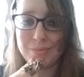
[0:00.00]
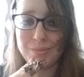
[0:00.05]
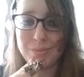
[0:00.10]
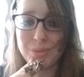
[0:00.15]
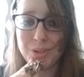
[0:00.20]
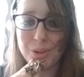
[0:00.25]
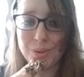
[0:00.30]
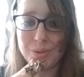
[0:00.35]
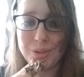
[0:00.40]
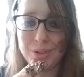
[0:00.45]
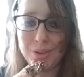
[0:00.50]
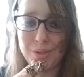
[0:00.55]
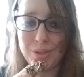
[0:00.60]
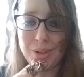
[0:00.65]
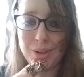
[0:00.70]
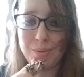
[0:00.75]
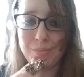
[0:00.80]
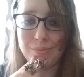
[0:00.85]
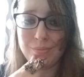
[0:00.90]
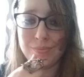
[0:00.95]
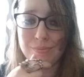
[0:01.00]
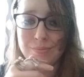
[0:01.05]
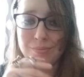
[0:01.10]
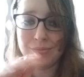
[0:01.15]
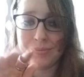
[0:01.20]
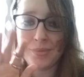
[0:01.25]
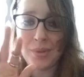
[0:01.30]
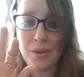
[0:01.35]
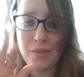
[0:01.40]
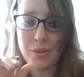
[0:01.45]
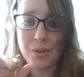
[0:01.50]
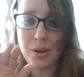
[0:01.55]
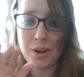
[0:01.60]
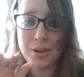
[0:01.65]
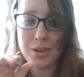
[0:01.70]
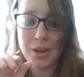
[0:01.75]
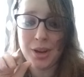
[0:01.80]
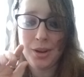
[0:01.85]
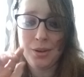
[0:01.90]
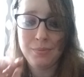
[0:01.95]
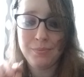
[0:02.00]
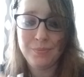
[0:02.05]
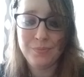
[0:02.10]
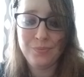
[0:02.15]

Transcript: So until then, have a great day.